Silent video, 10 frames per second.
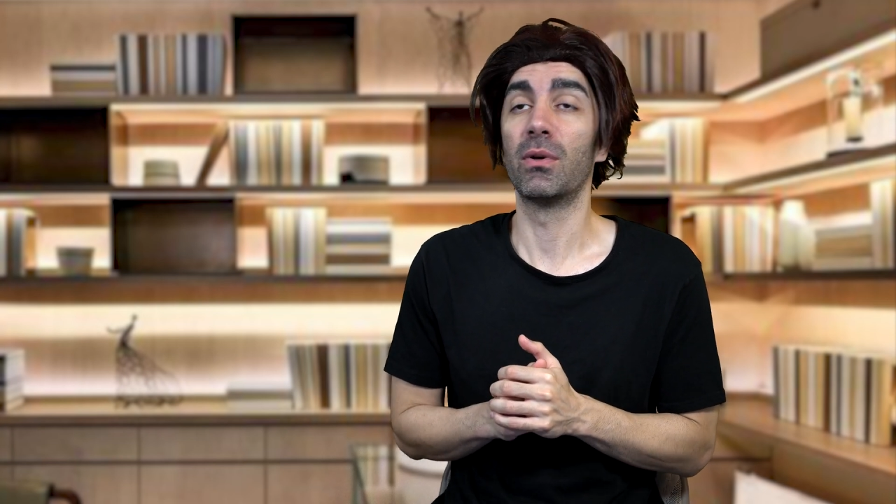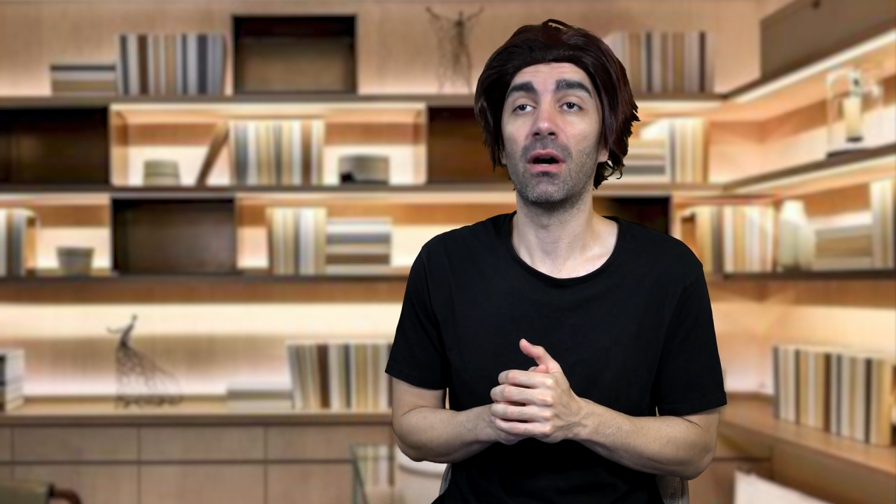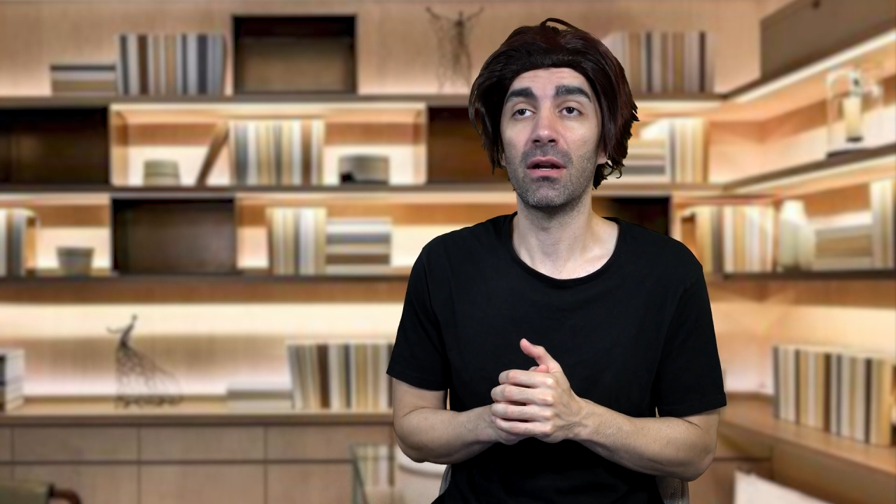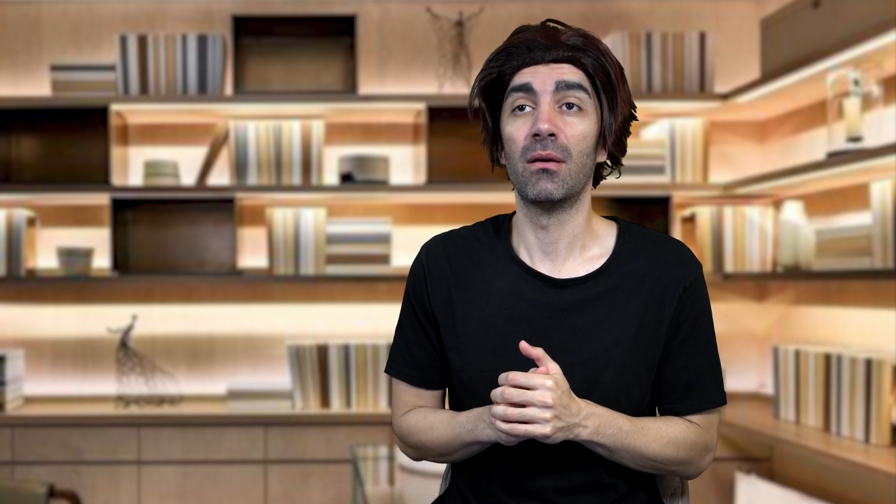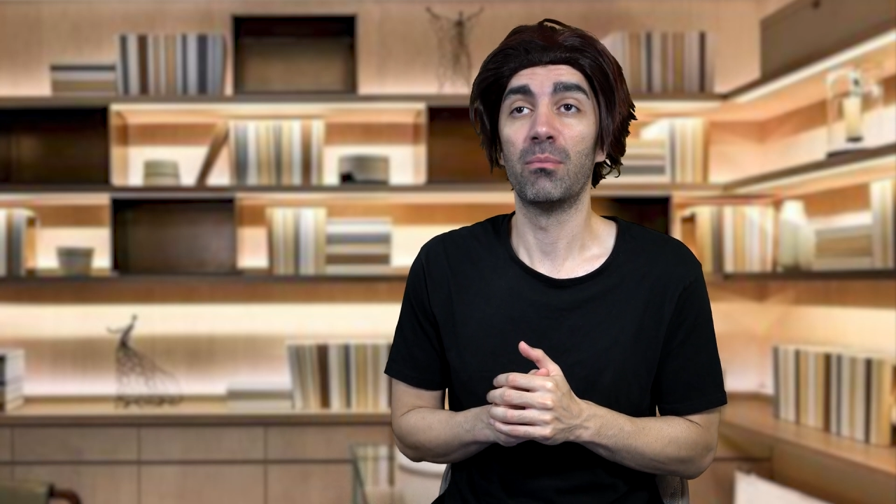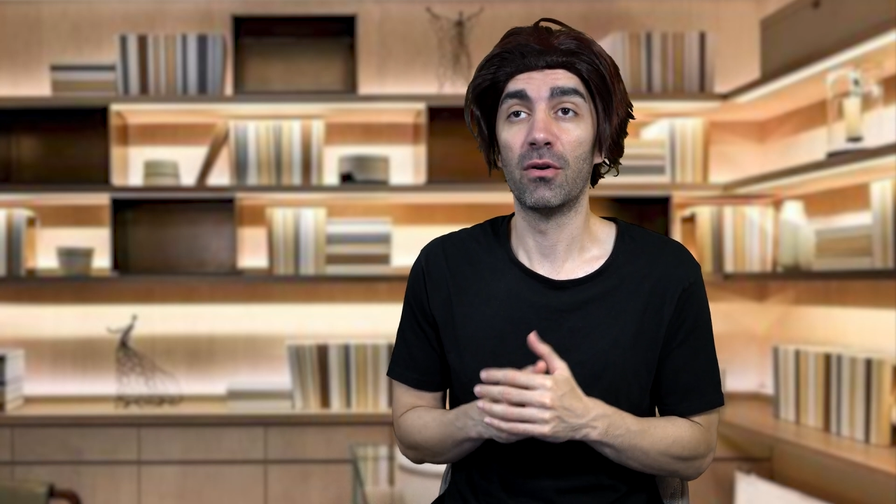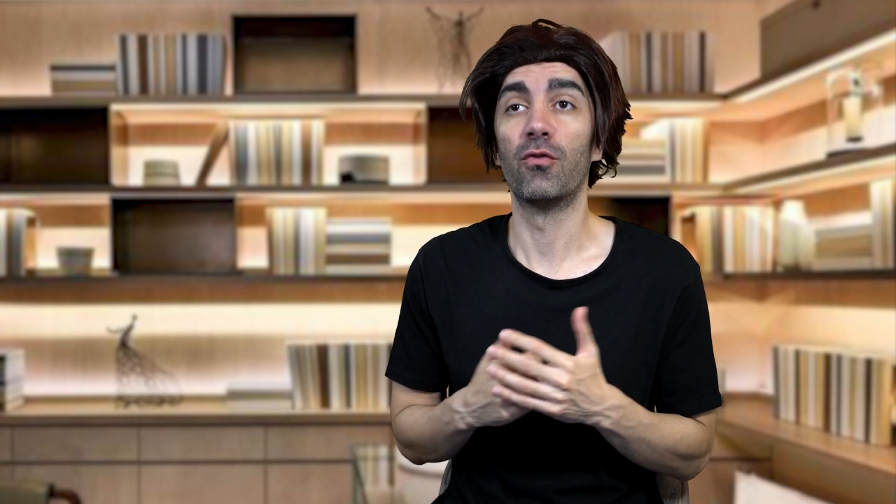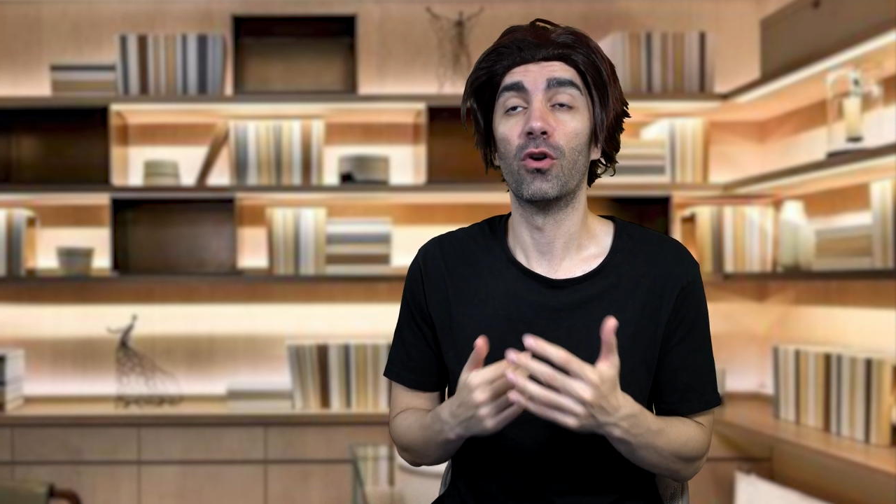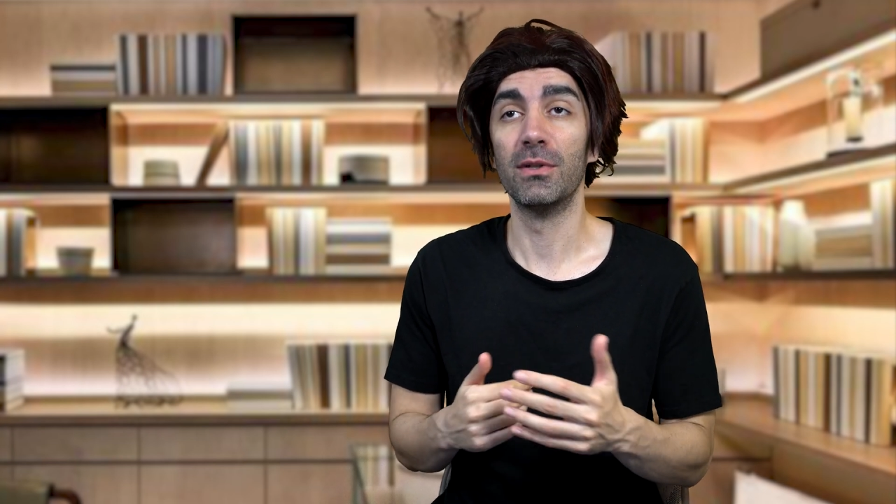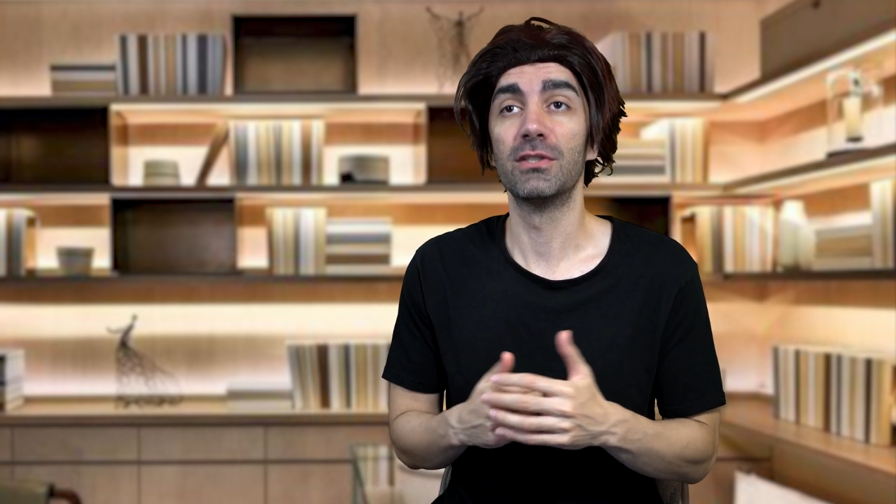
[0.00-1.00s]
put on a
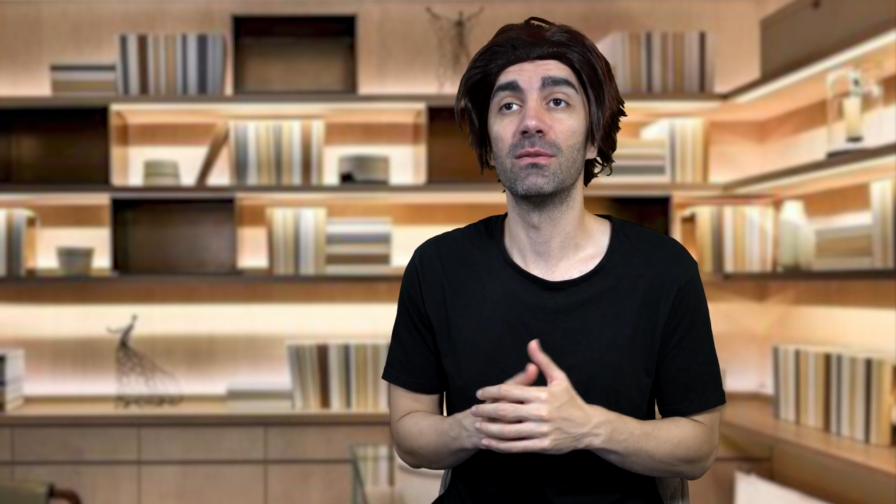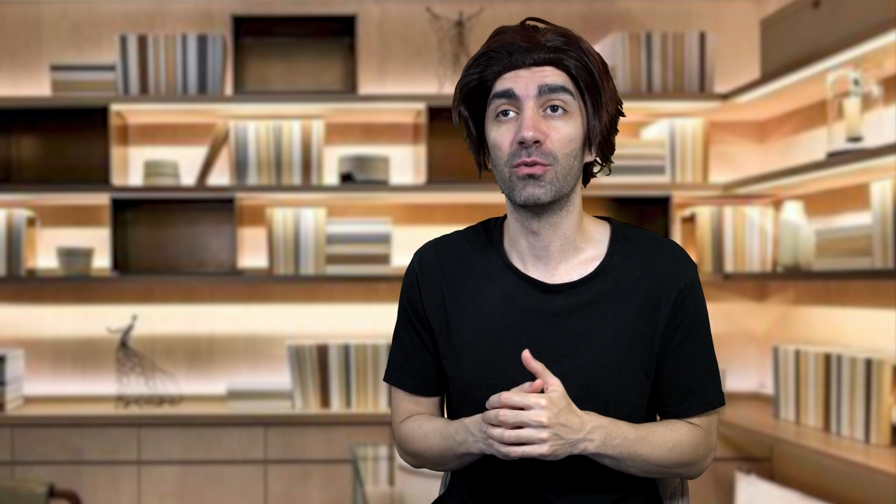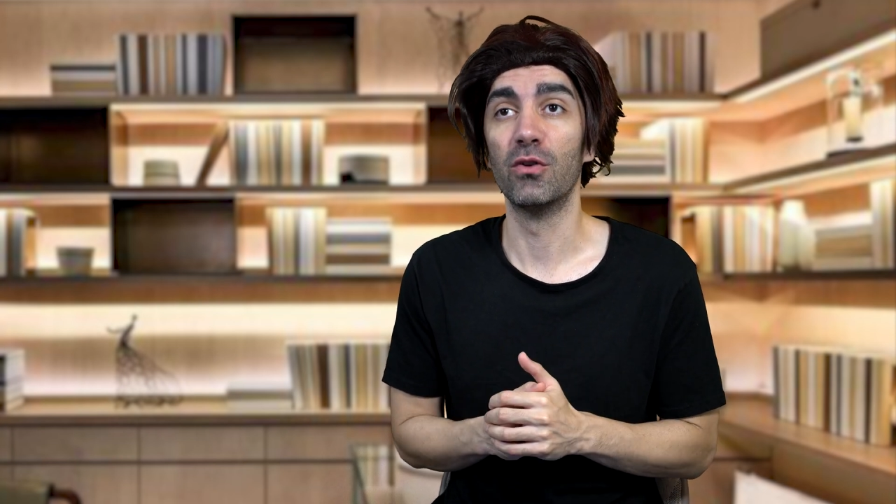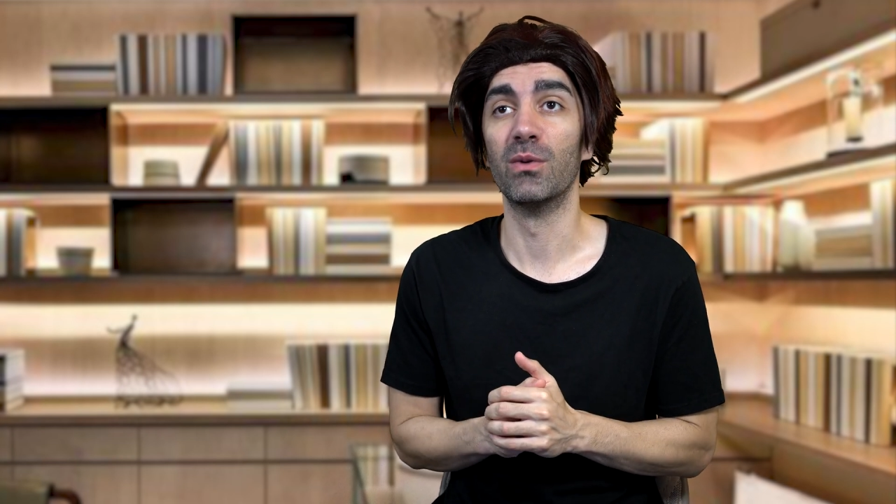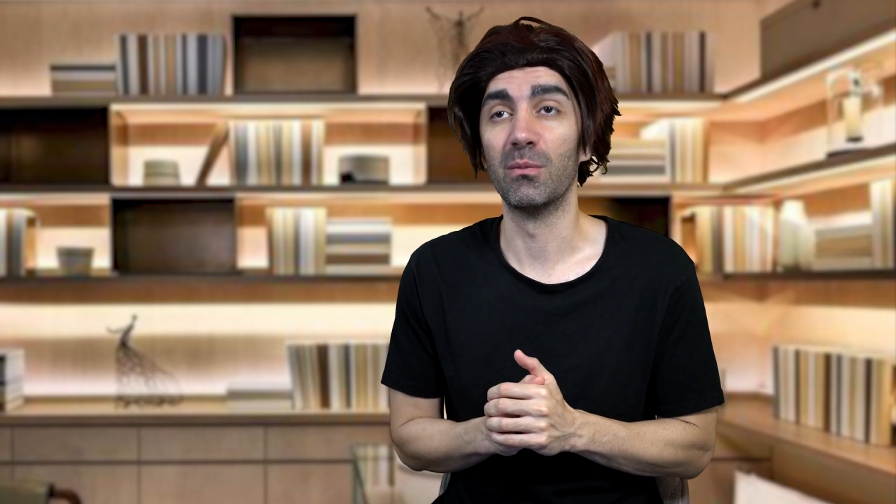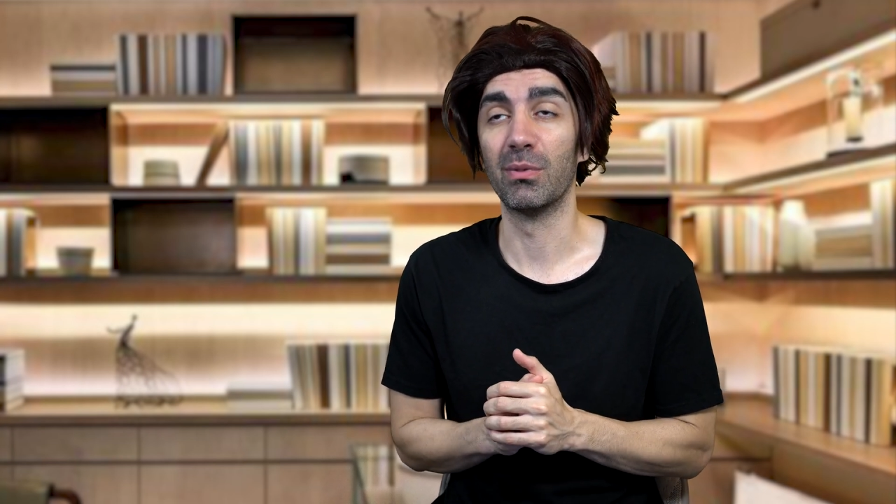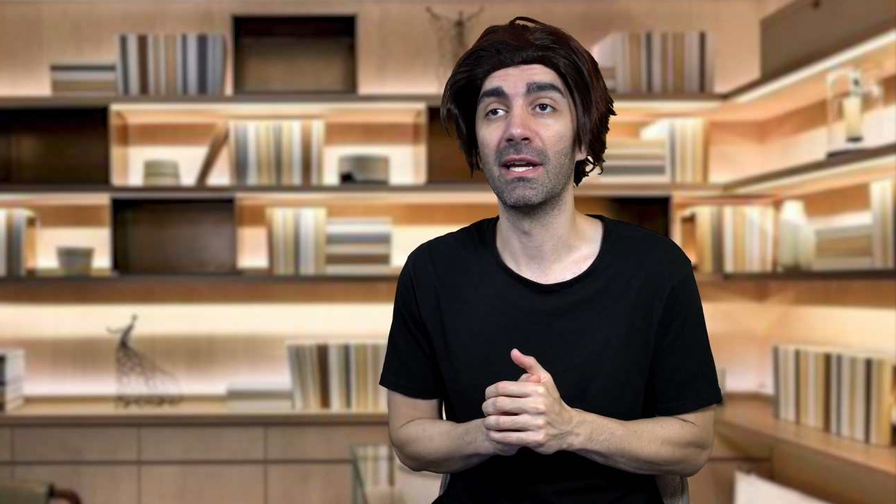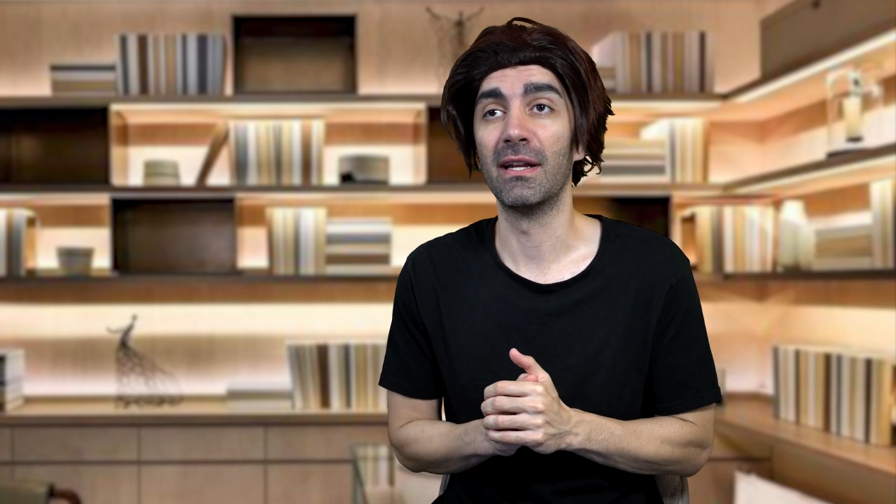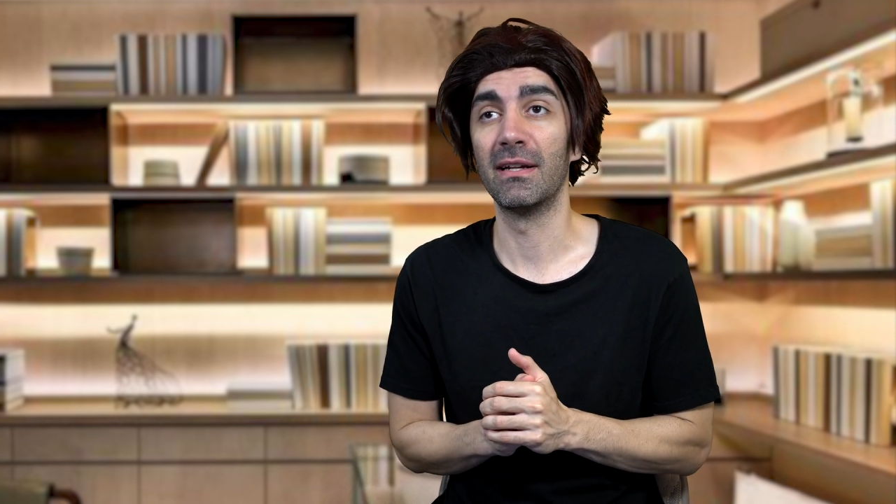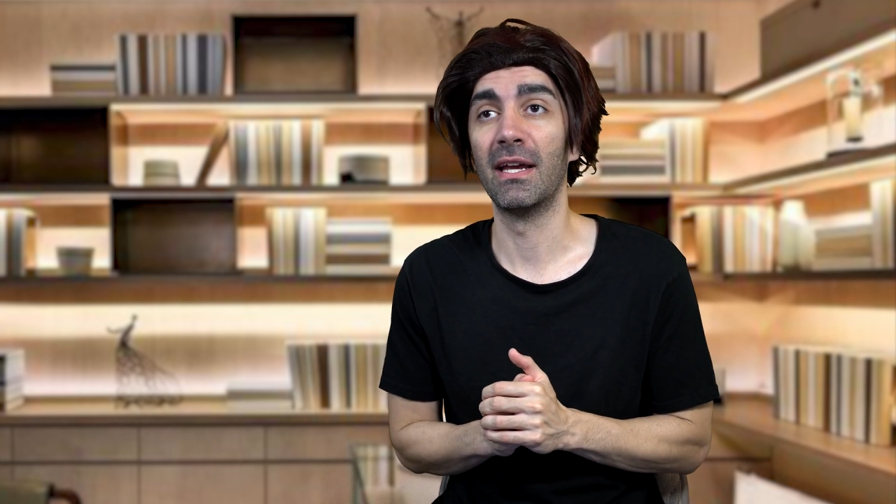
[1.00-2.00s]
performance improvement
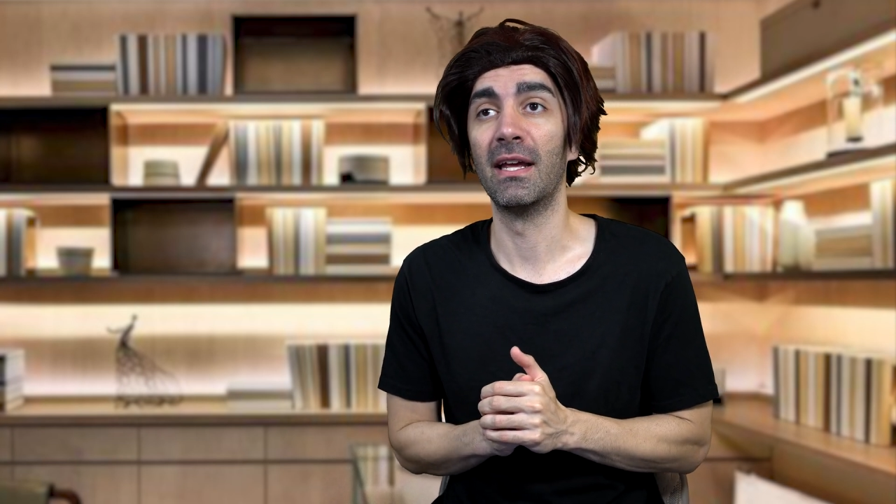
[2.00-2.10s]
plan